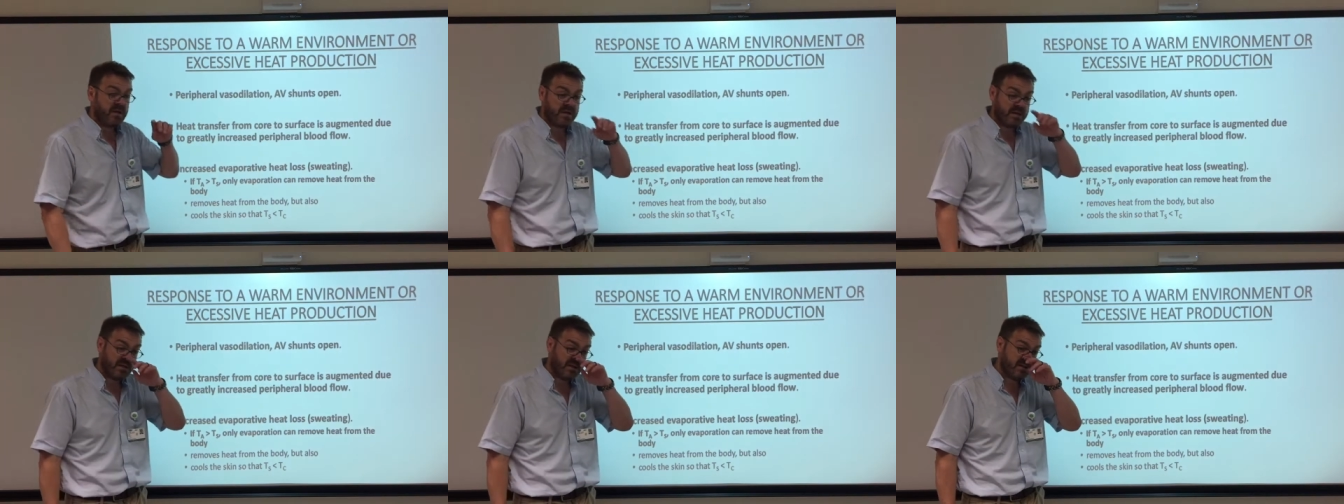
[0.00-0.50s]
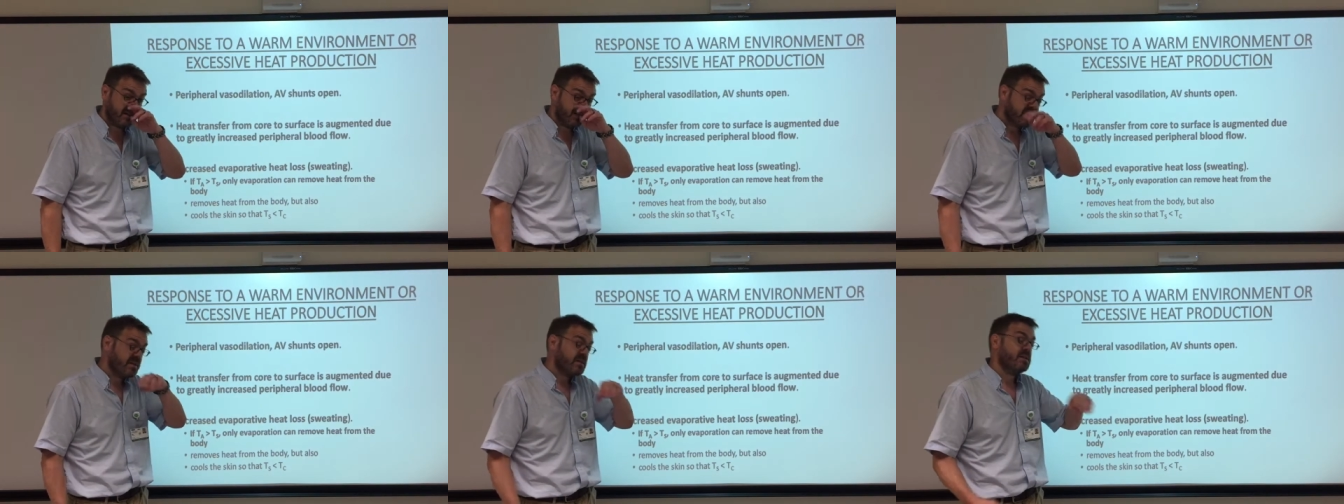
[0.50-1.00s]

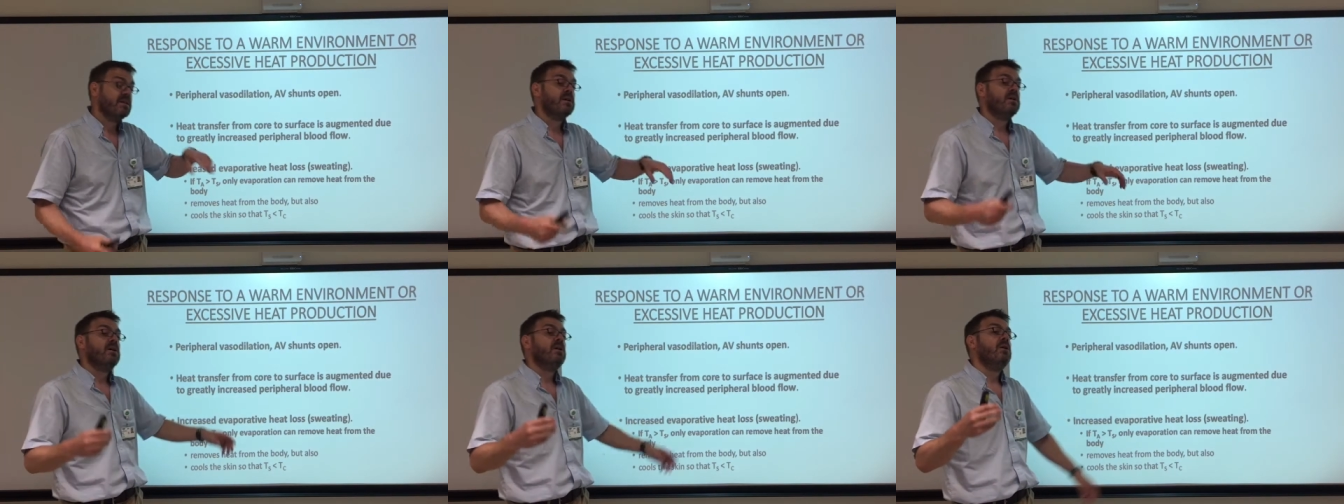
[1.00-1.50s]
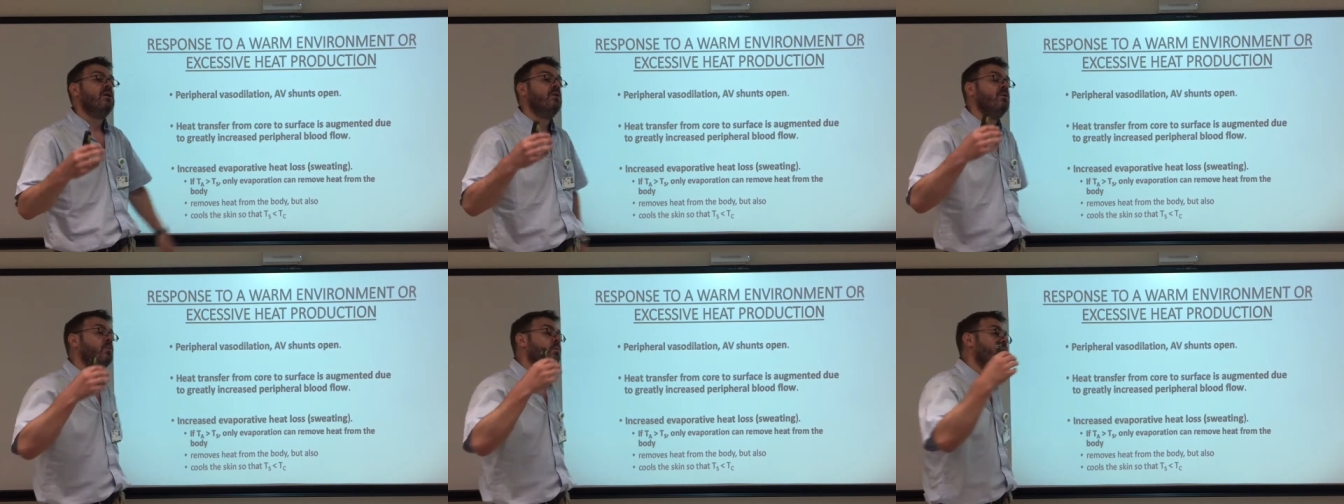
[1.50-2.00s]
is
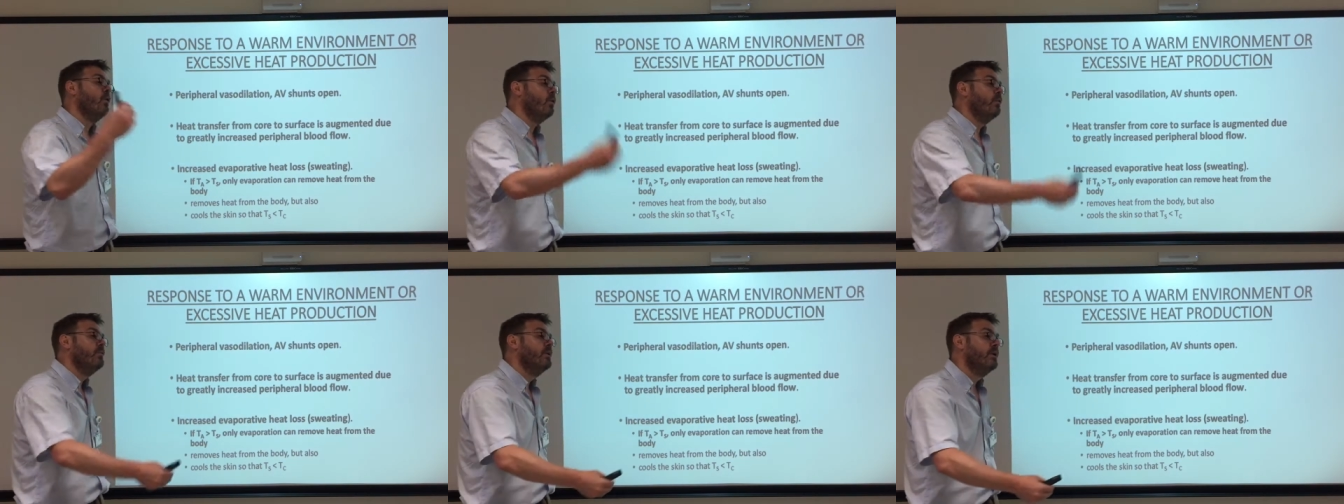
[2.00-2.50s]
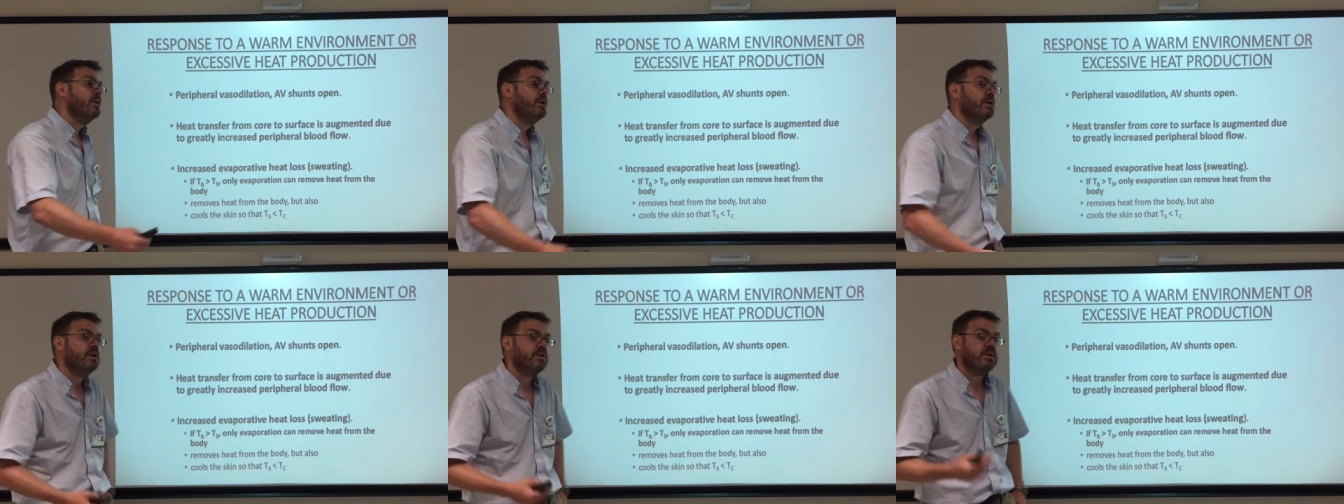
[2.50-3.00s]
warmer
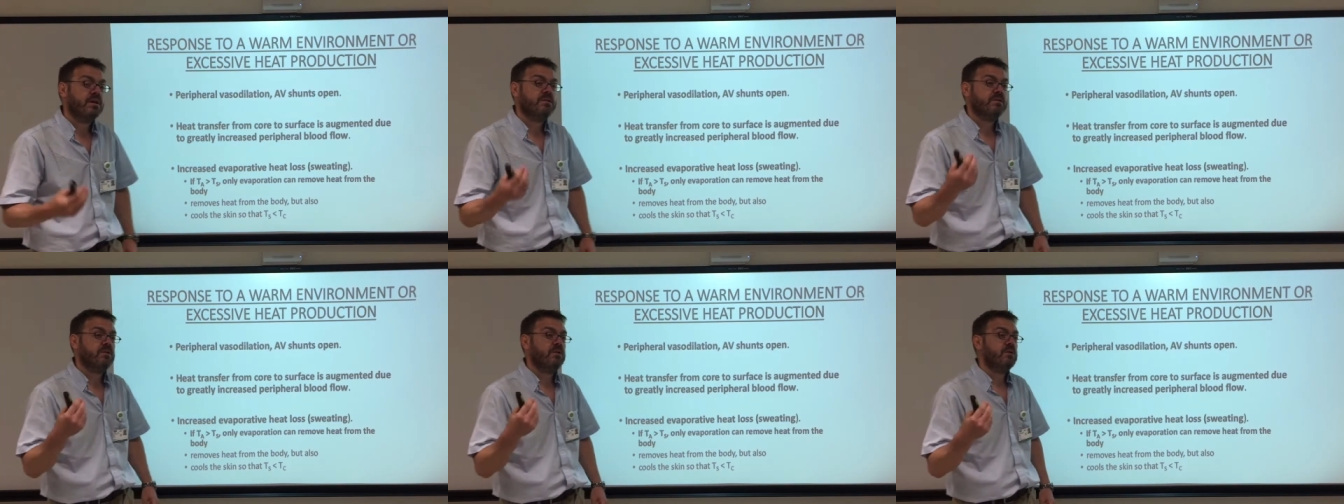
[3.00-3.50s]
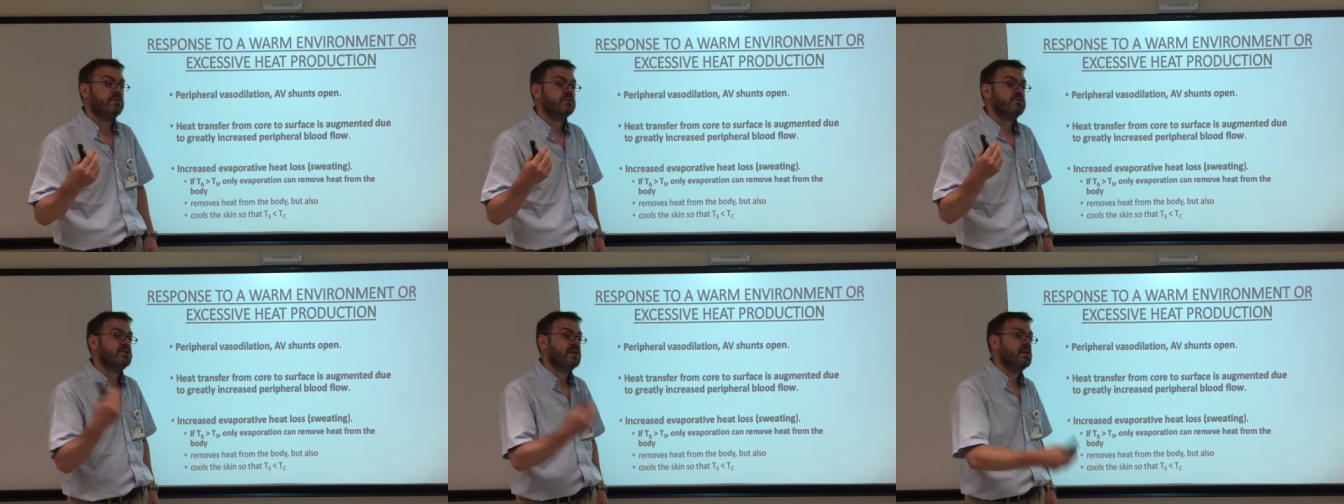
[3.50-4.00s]
then your
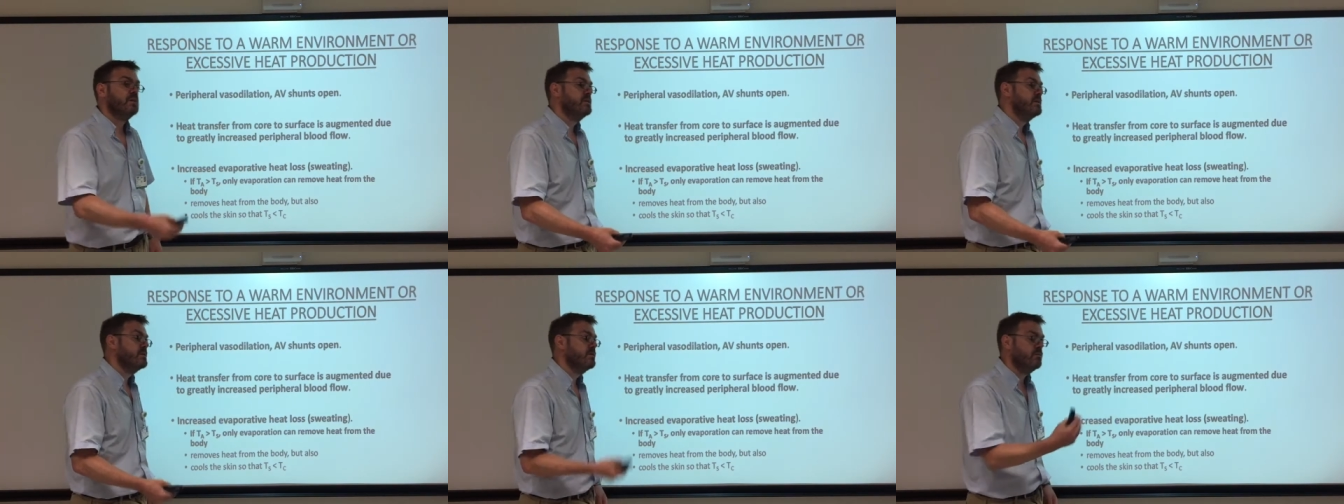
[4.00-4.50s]
skin, the